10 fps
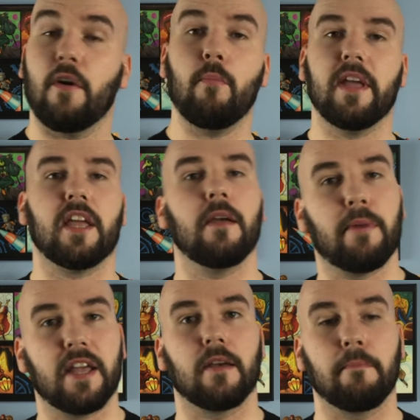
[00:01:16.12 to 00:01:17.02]
filmmaking
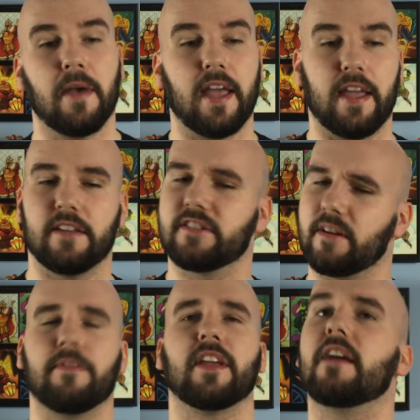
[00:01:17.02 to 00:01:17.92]
by committee is
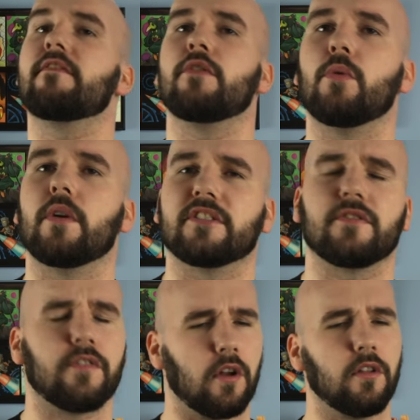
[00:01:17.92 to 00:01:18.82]
something I've noticed
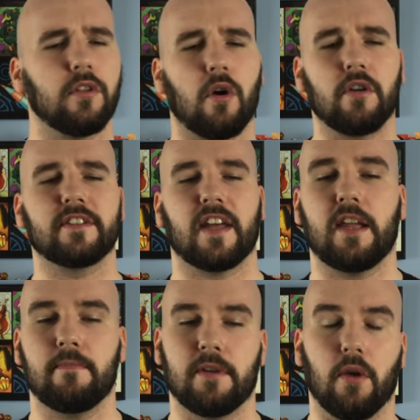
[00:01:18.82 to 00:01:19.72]
for a long
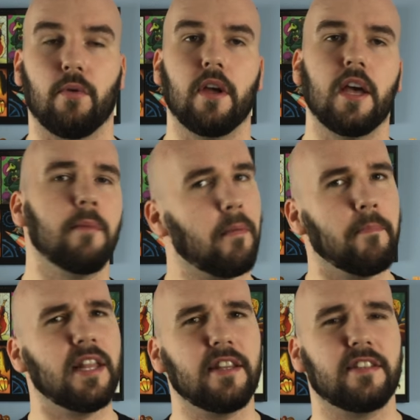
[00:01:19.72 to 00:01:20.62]
time now, but
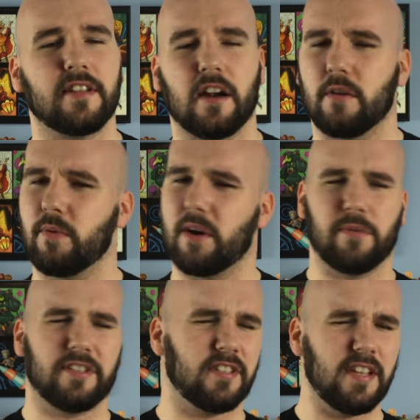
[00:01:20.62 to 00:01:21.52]
mainly started when I
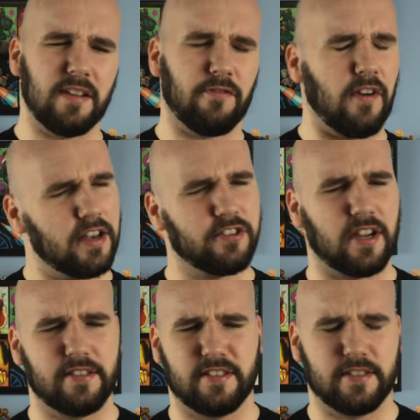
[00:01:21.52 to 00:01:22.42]
was seeing
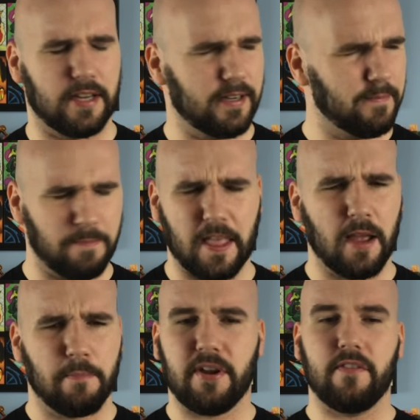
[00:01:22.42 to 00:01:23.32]
franchises I'd
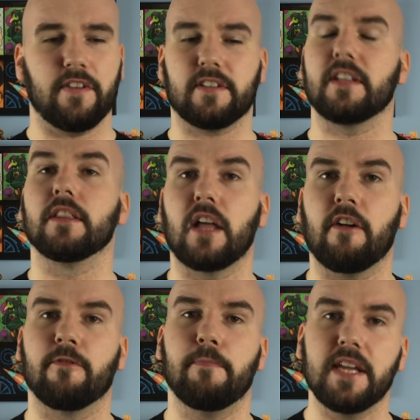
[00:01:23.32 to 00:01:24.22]
previously
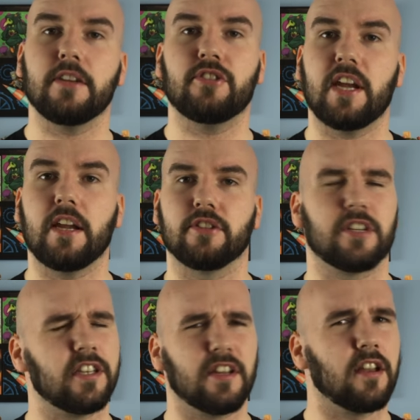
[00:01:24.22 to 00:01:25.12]
loved being changed
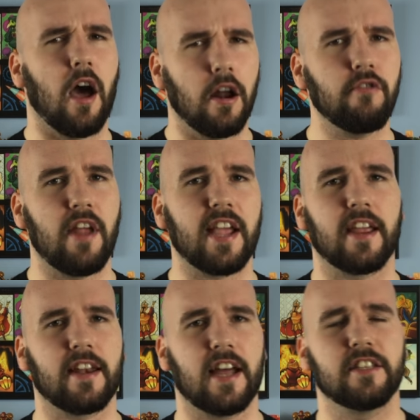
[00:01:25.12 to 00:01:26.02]
into an
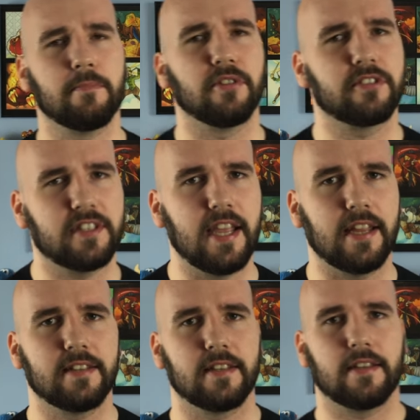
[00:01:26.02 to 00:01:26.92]
unrecognisable state.